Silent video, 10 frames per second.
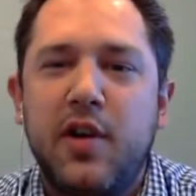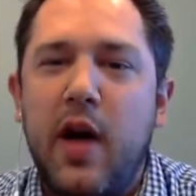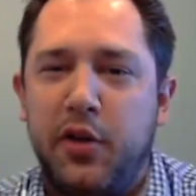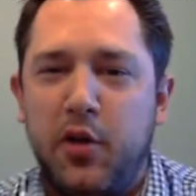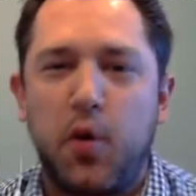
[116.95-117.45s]
I
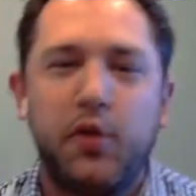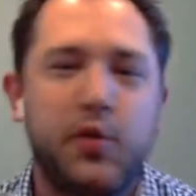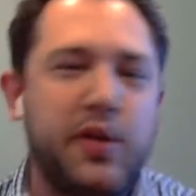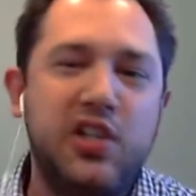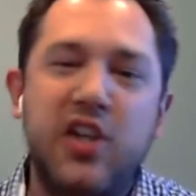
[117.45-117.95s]
thought the world was
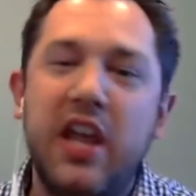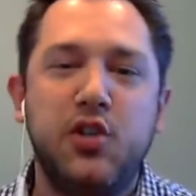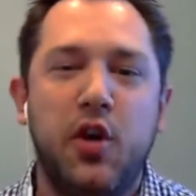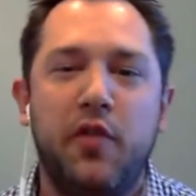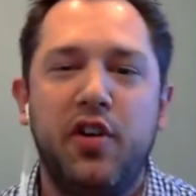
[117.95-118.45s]
going to change
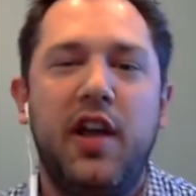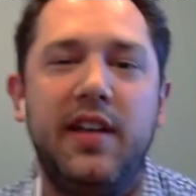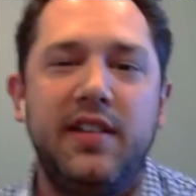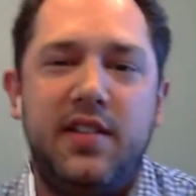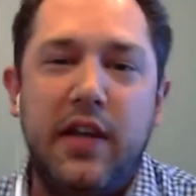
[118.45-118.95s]
overnight.